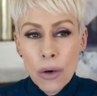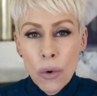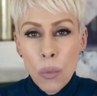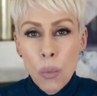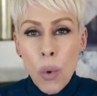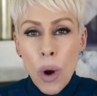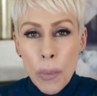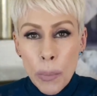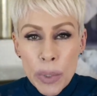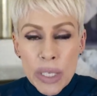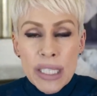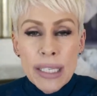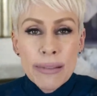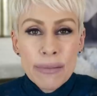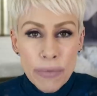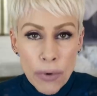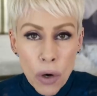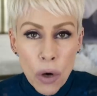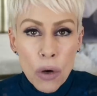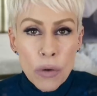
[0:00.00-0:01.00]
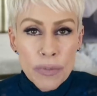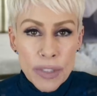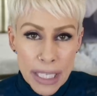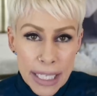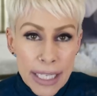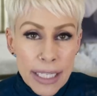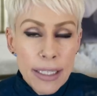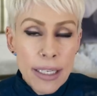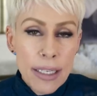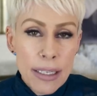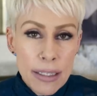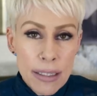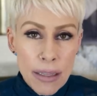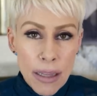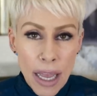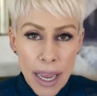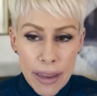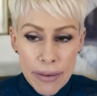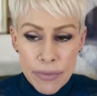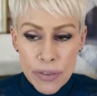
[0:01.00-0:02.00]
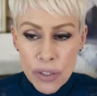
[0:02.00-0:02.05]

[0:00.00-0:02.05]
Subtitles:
what was involved in his life.